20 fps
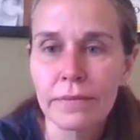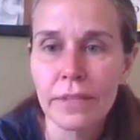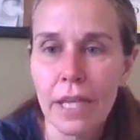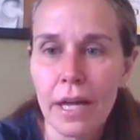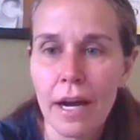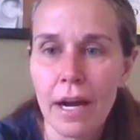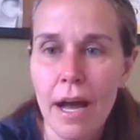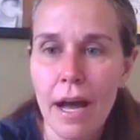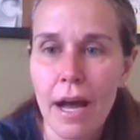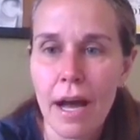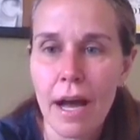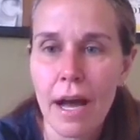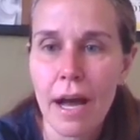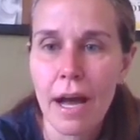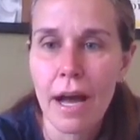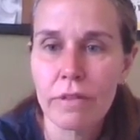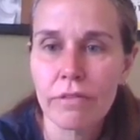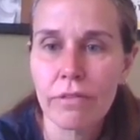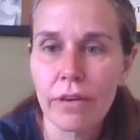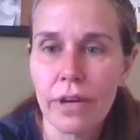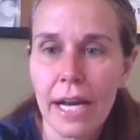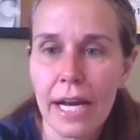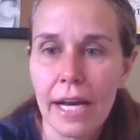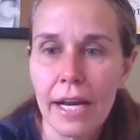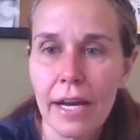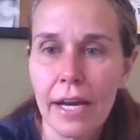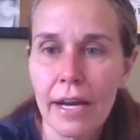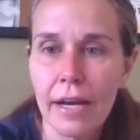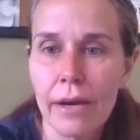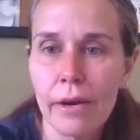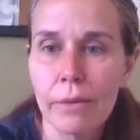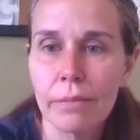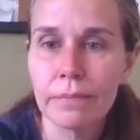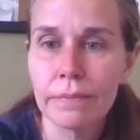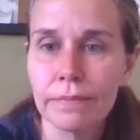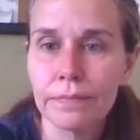comments before I go.